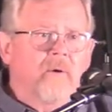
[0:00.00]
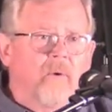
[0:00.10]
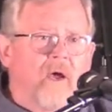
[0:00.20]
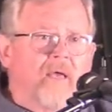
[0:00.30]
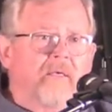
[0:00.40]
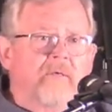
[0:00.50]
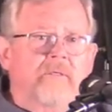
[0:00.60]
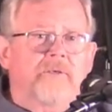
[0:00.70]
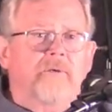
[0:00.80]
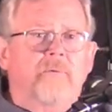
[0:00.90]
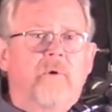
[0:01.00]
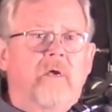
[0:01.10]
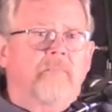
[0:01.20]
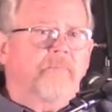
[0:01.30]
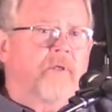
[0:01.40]
Why don't you
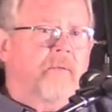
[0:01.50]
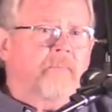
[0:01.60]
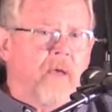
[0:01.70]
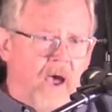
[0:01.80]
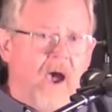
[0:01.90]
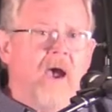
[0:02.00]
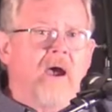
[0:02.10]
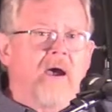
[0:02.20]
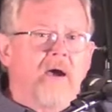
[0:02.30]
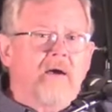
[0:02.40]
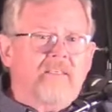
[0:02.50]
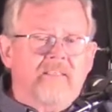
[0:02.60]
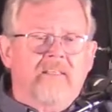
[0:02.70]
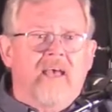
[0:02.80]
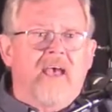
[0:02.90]
wipe them out
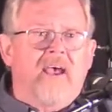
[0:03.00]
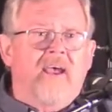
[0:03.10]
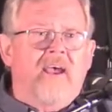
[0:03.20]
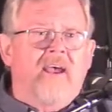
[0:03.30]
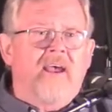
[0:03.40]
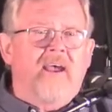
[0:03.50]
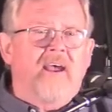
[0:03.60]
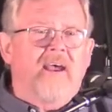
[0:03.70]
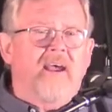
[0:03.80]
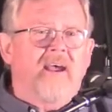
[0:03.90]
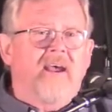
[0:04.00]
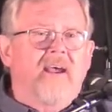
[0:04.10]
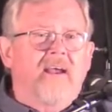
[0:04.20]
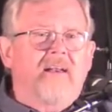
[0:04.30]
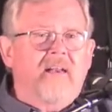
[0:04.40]
and
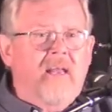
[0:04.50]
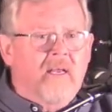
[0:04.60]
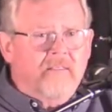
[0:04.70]
then